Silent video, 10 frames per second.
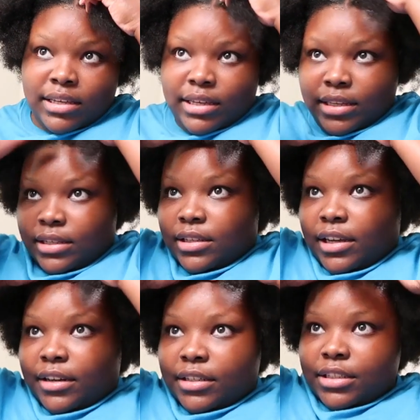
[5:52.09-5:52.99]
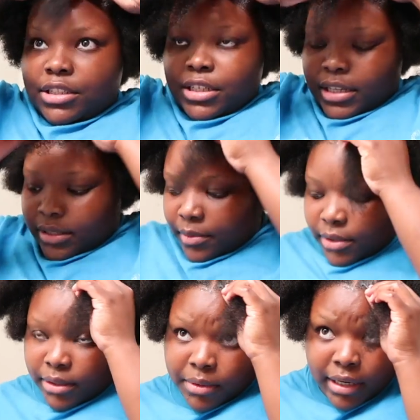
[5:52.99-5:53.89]
And it's already jammed,
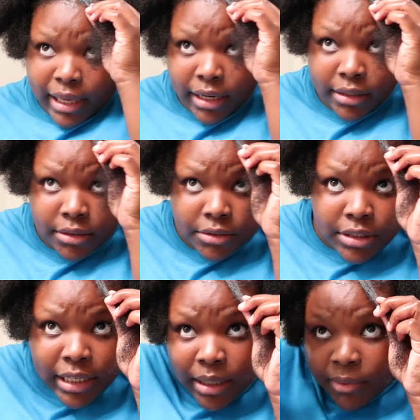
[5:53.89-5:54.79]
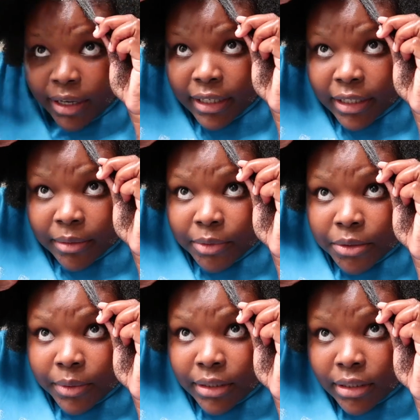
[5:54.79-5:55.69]
so I'm gonna add a little jam right here
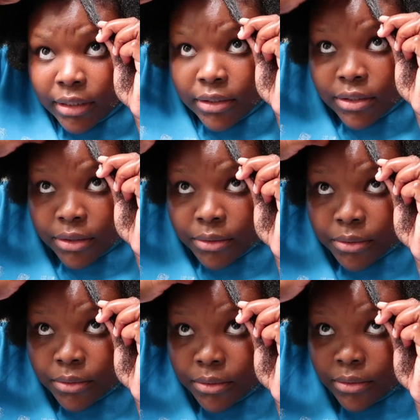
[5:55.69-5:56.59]
between these two.